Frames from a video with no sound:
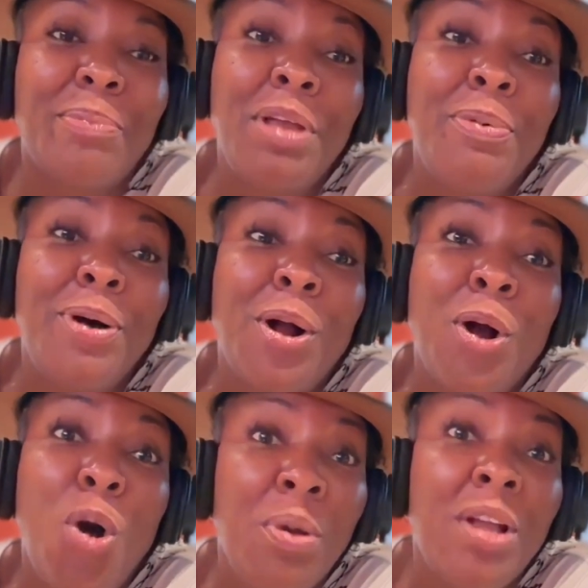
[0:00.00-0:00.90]
people are
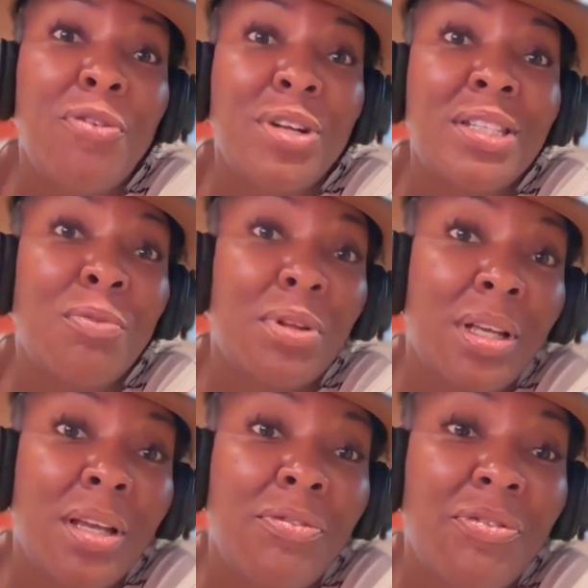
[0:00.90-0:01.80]
hoping for some
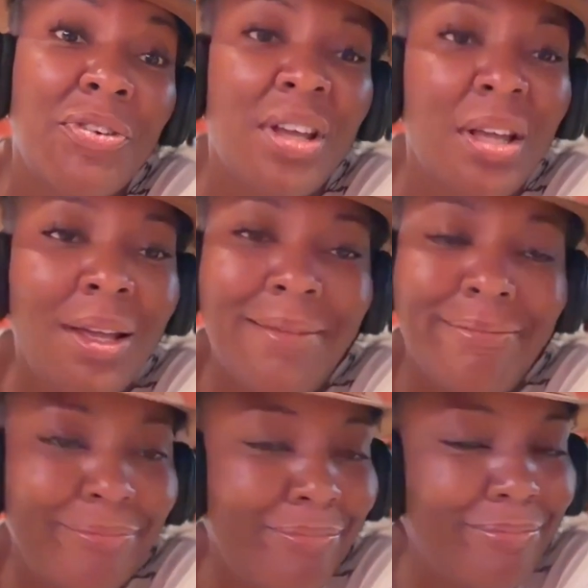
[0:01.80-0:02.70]
relief
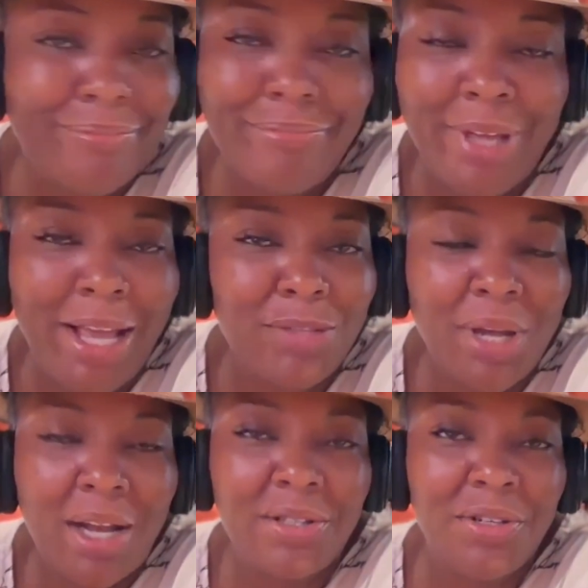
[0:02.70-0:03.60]
as we
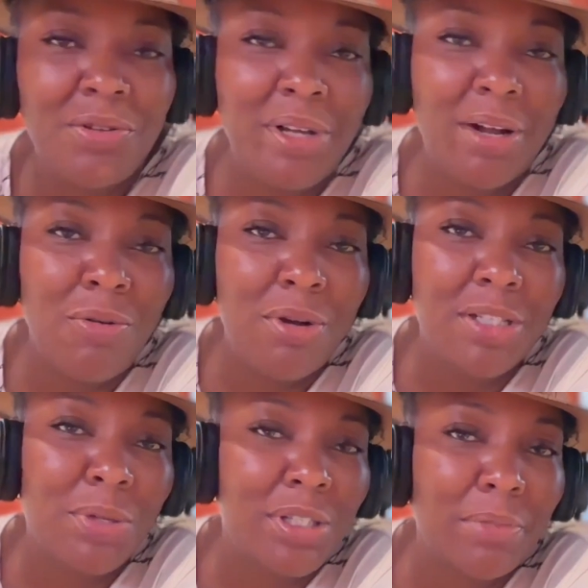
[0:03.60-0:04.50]
head into the new year. Who
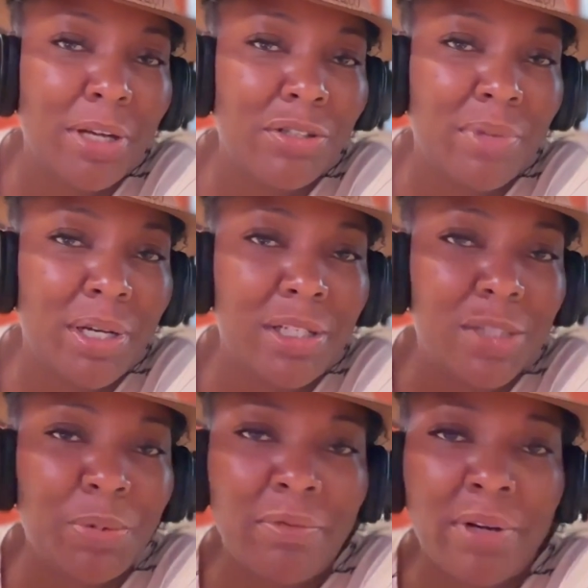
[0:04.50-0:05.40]
doesn't want some extra money to
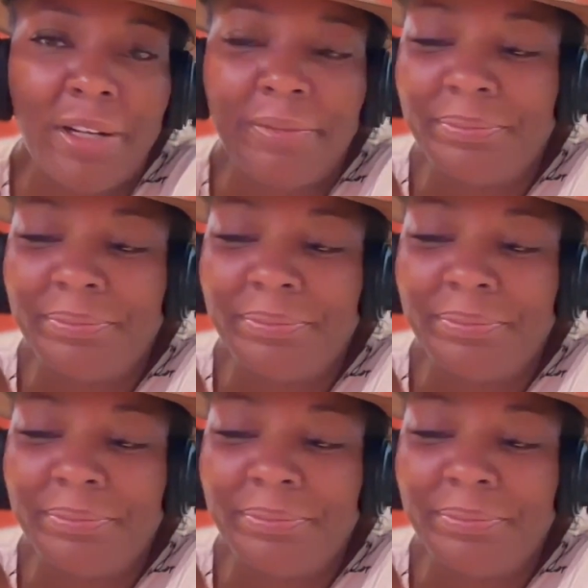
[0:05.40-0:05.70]
spend, right?